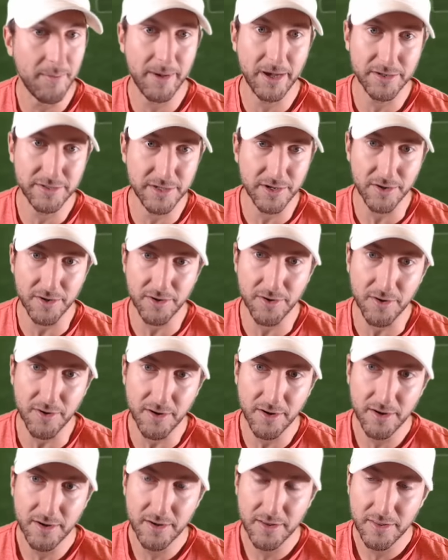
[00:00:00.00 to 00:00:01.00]
about Derek
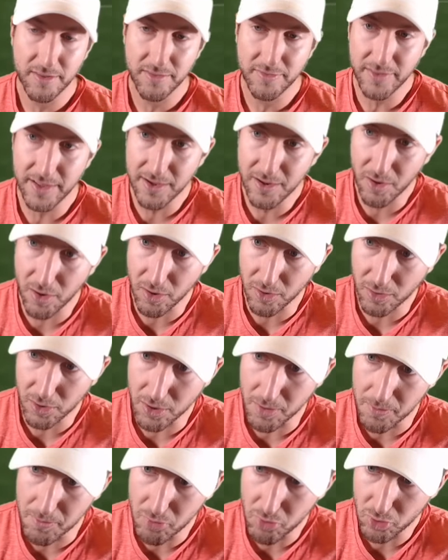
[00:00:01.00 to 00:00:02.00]
Carr. They are
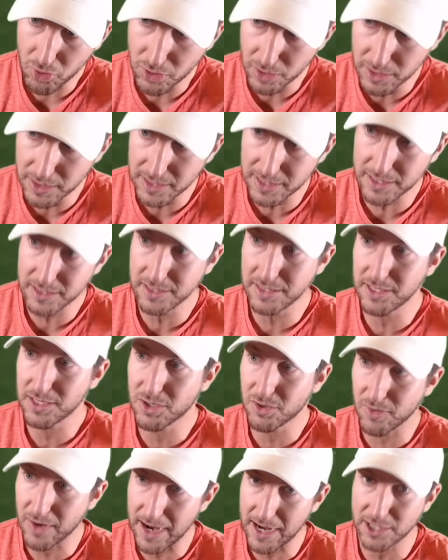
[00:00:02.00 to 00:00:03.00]

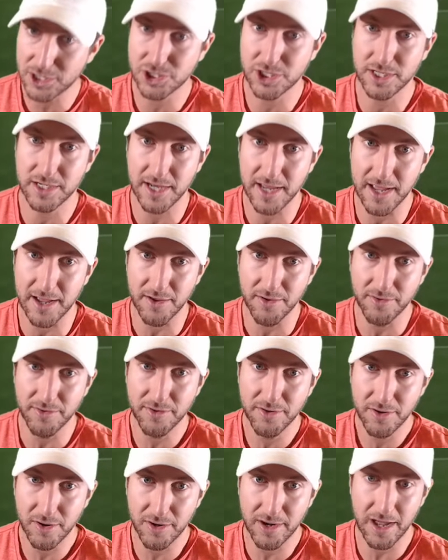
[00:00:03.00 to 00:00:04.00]
completely crashing
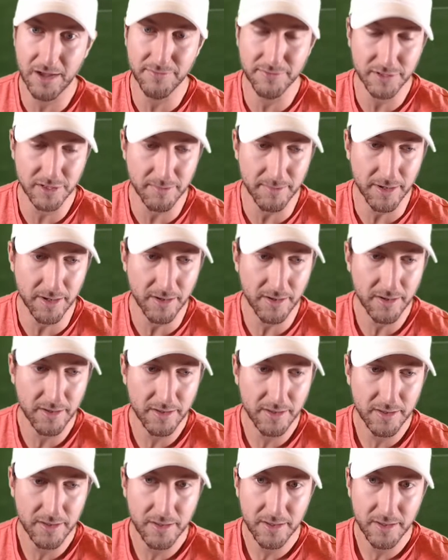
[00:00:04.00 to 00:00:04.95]
down on Alvin Kamara.